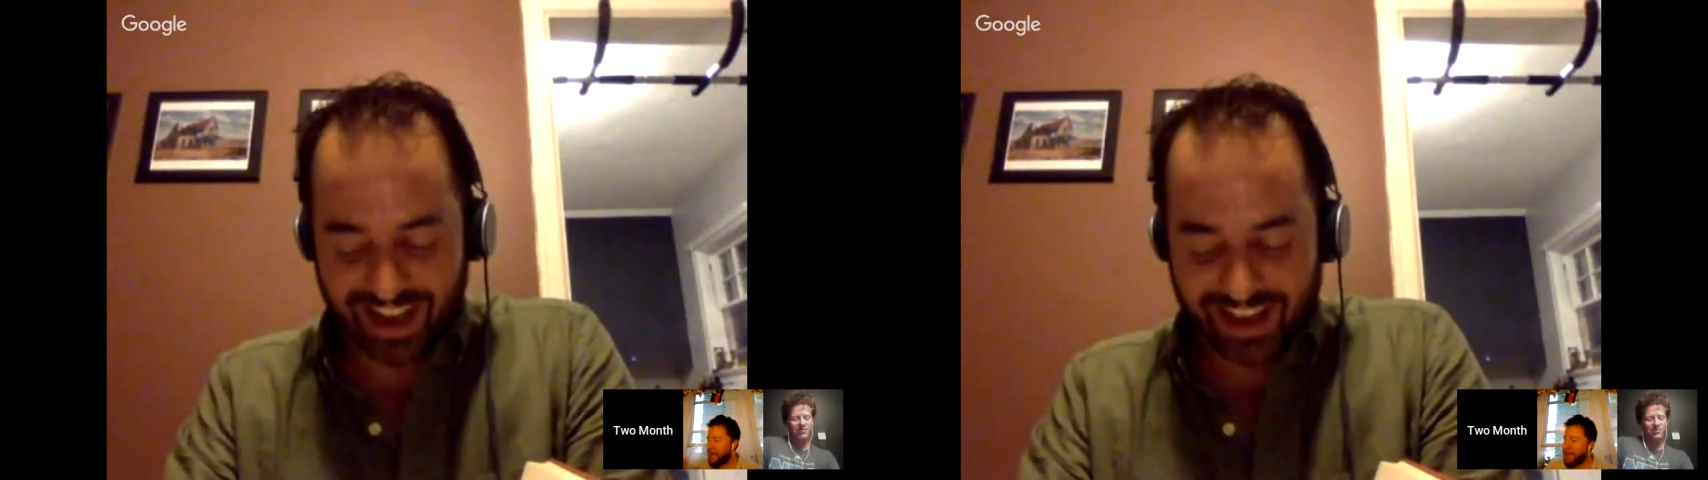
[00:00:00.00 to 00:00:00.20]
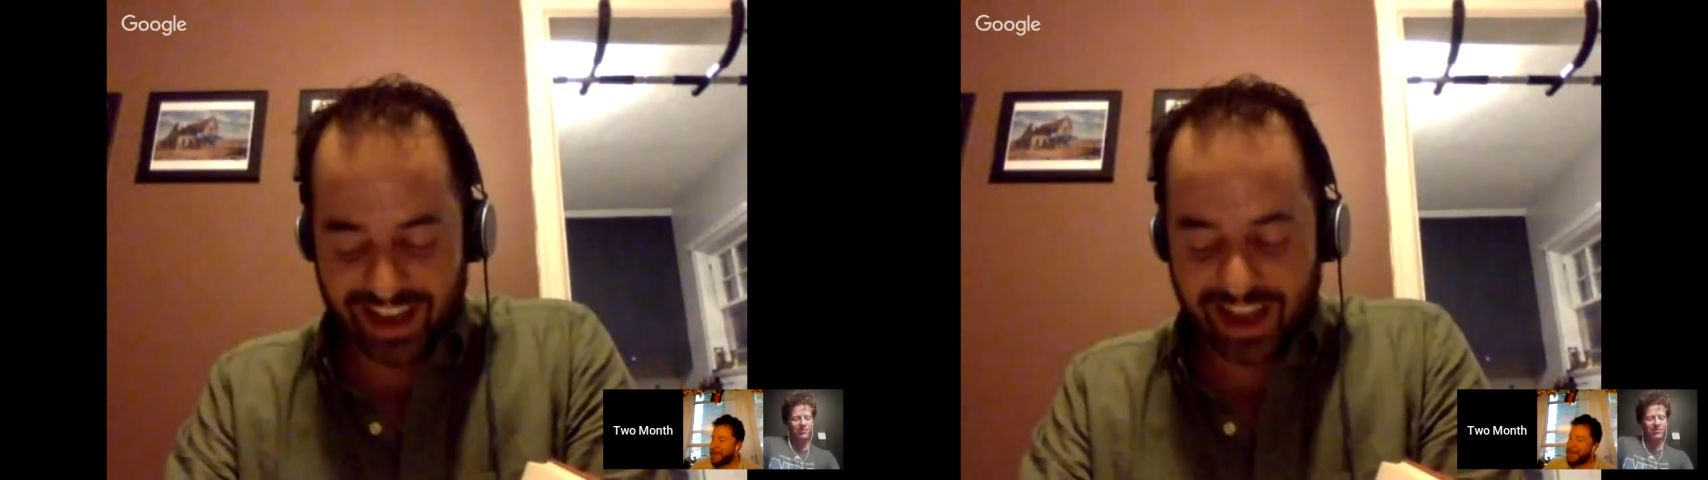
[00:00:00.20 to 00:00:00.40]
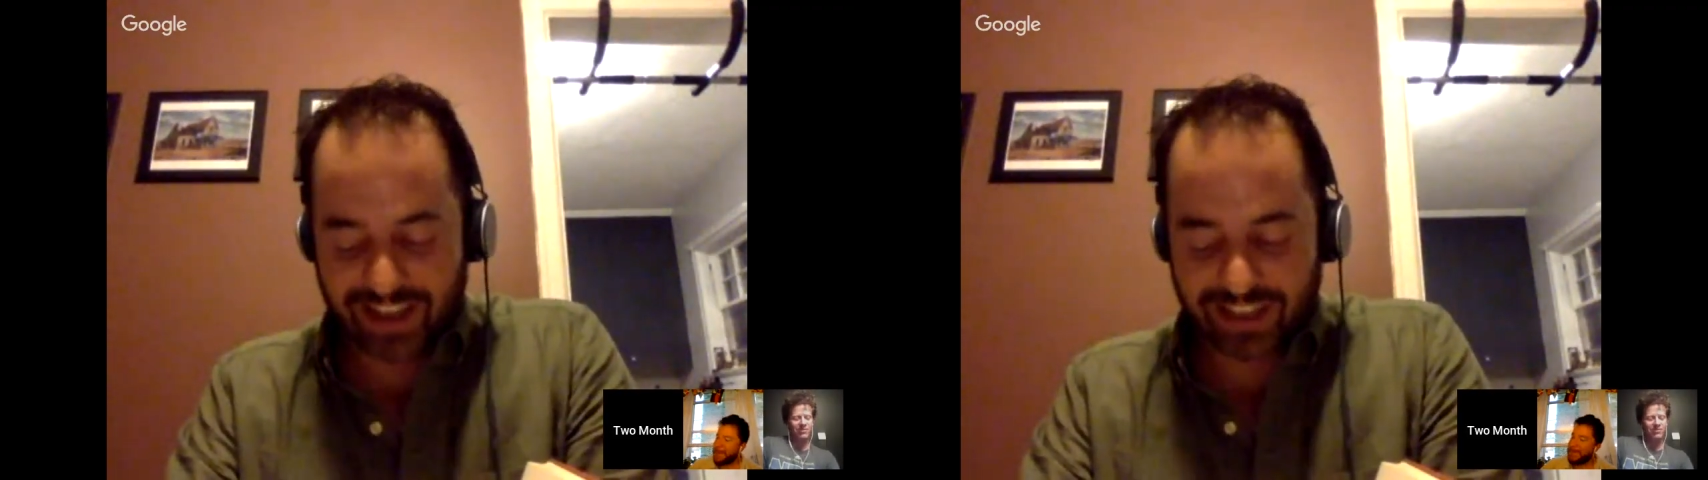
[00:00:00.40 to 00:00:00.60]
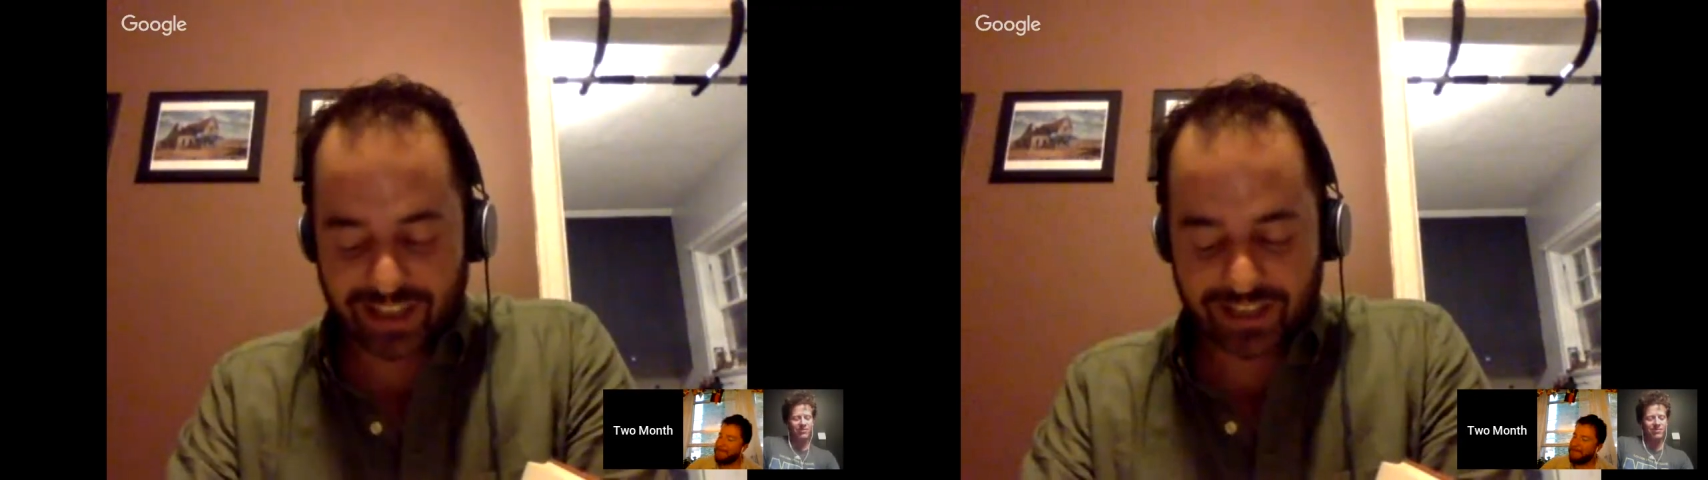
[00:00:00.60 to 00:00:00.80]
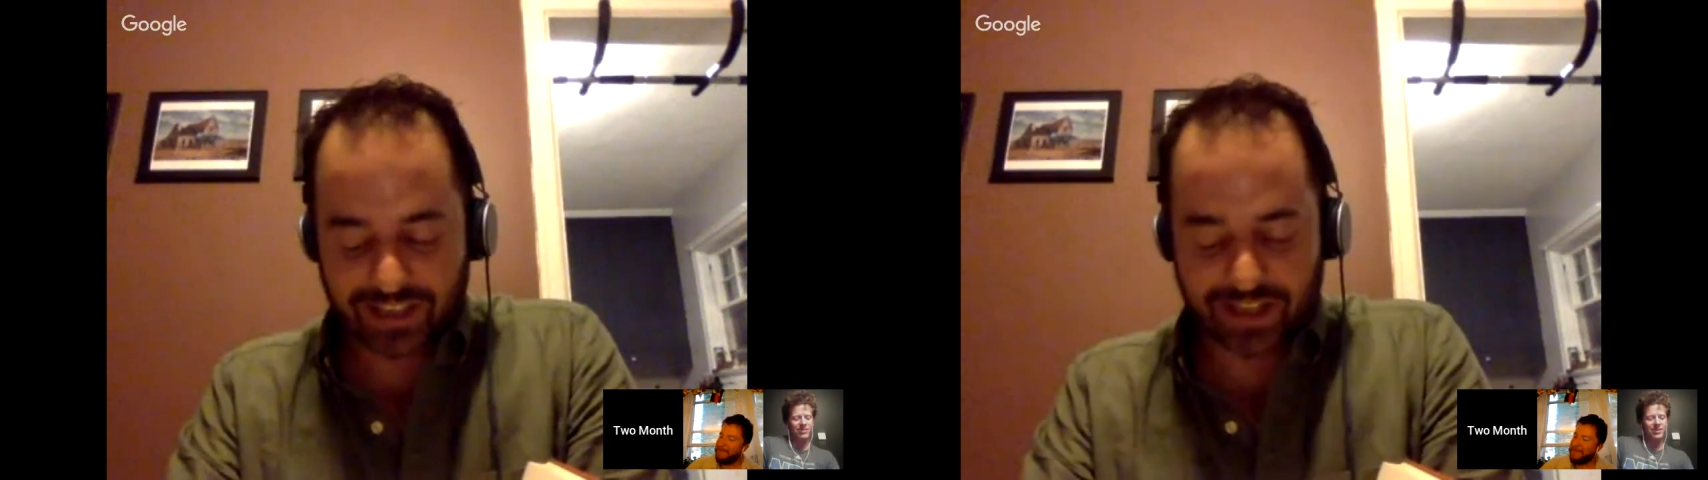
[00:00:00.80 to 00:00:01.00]
Yeah, it's
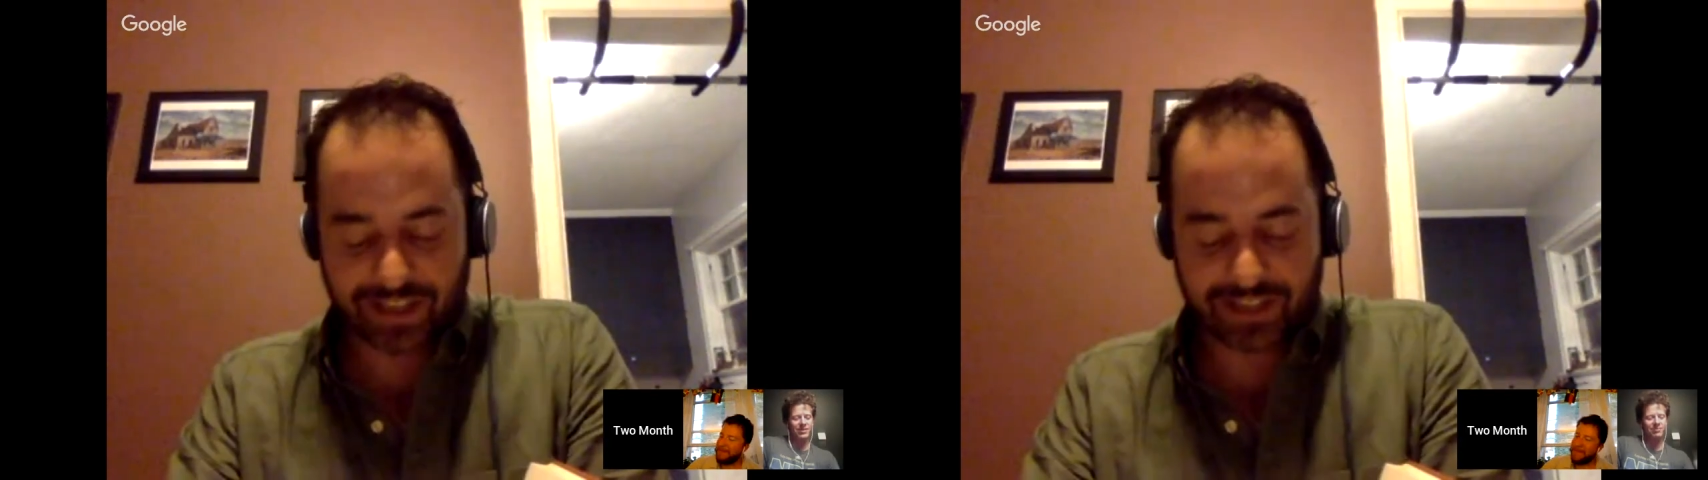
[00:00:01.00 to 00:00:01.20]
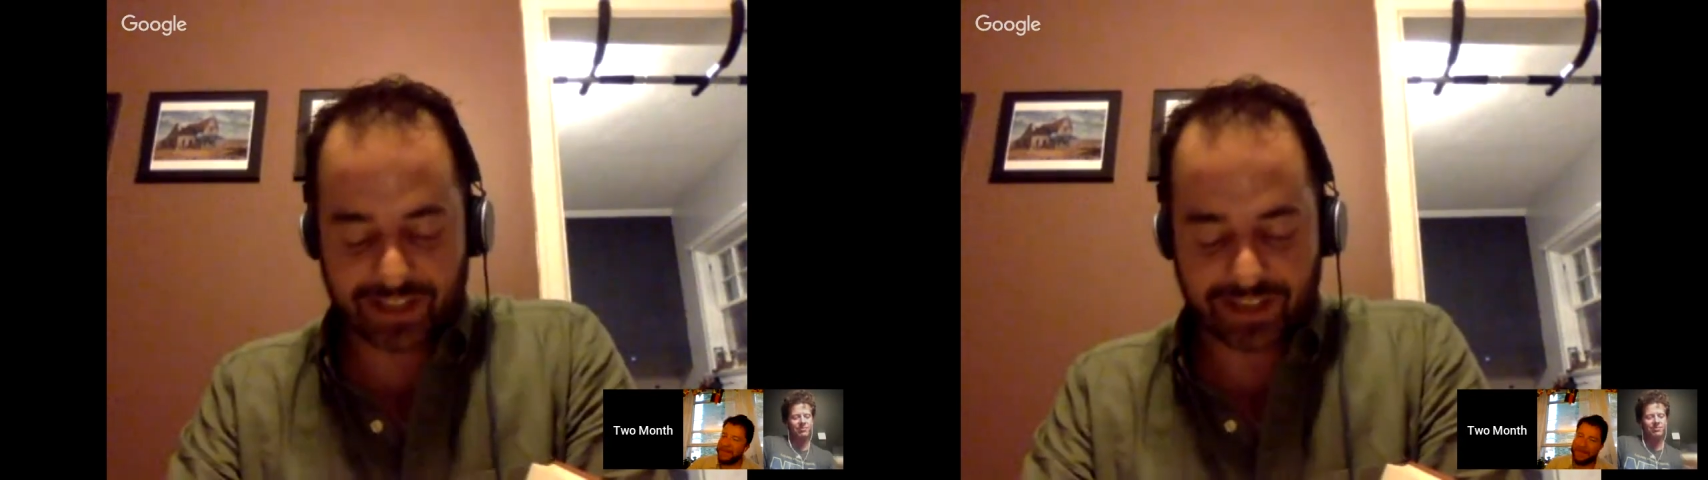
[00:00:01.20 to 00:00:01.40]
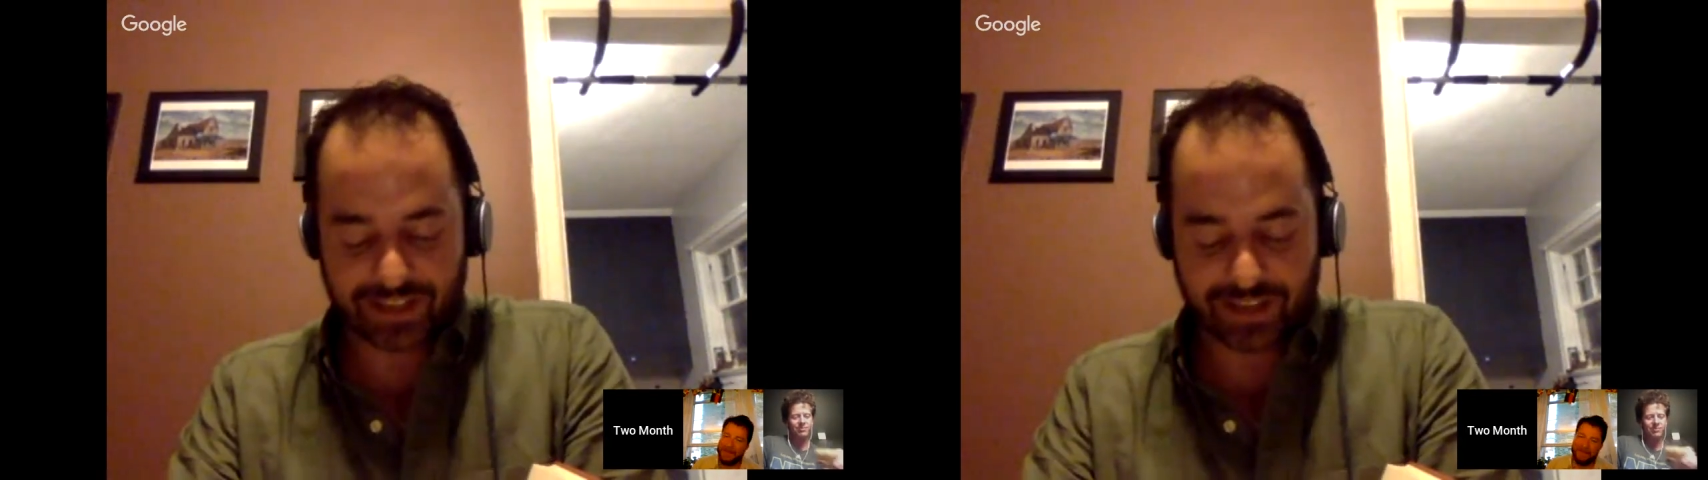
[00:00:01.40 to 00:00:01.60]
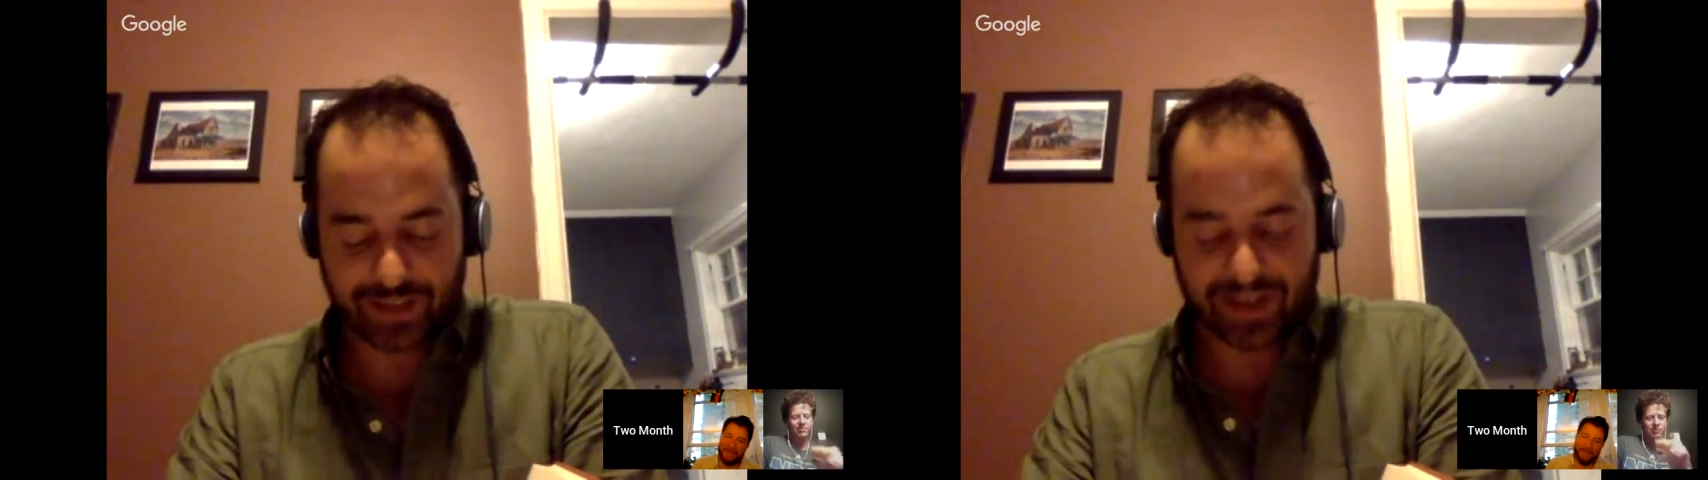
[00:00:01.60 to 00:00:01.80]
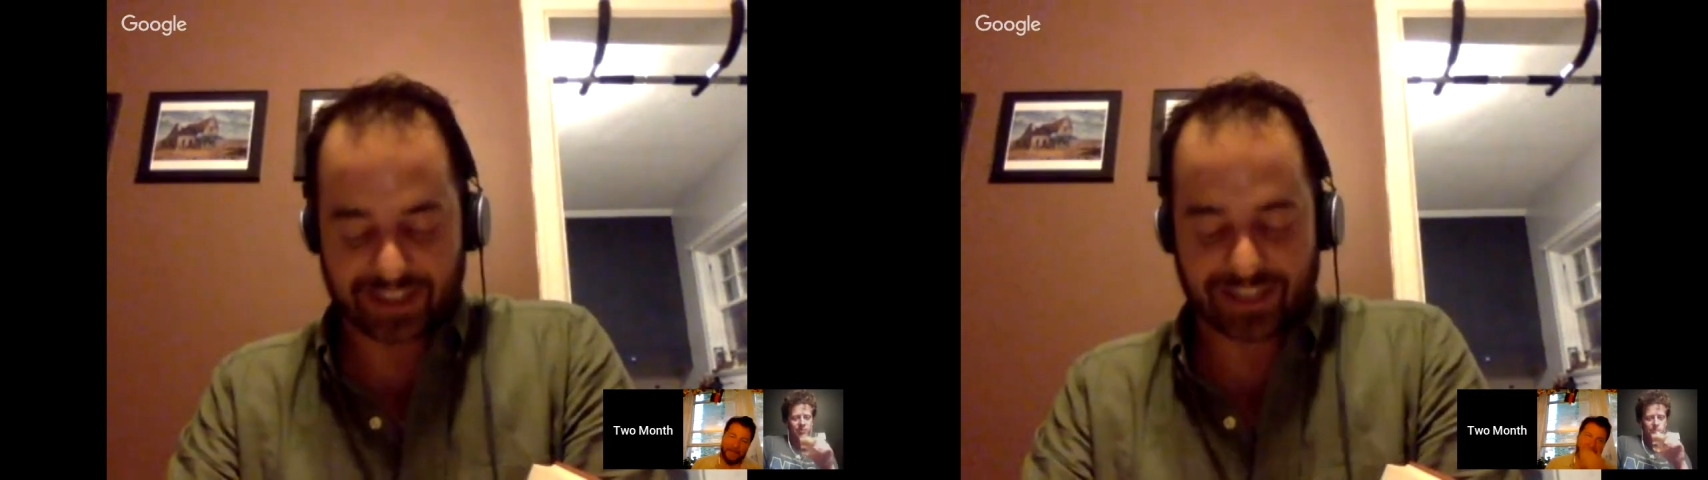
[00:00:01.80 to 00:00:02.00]

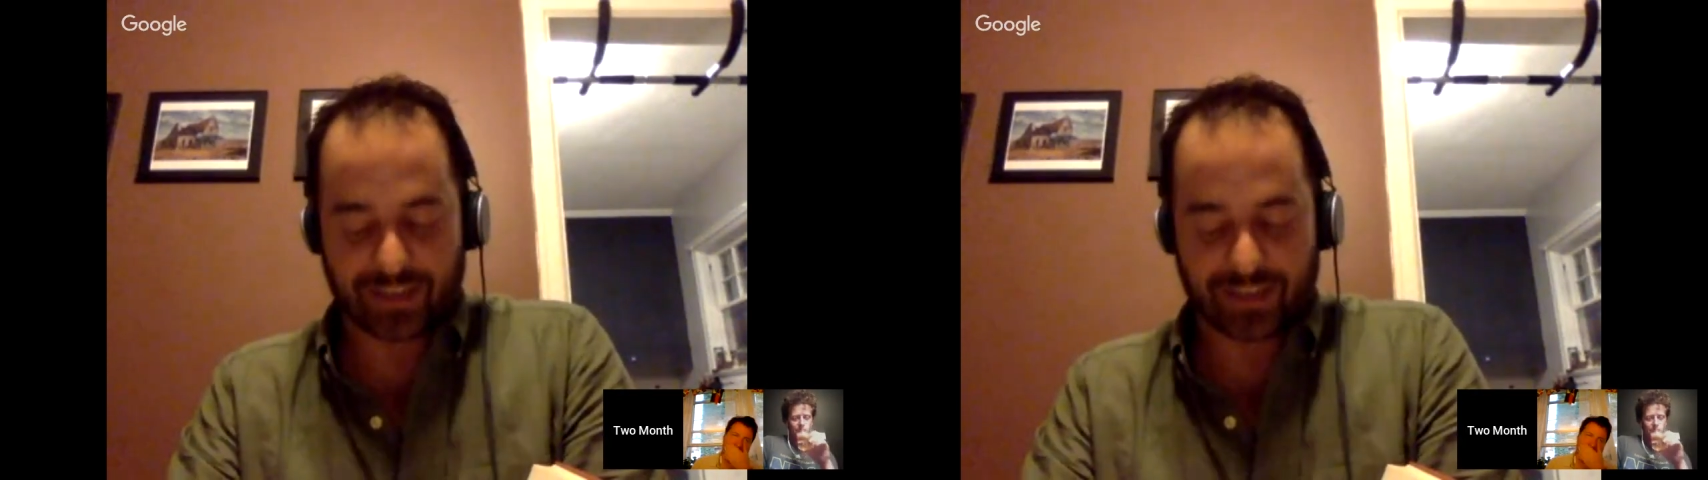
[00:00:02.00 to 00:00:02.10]
interesting.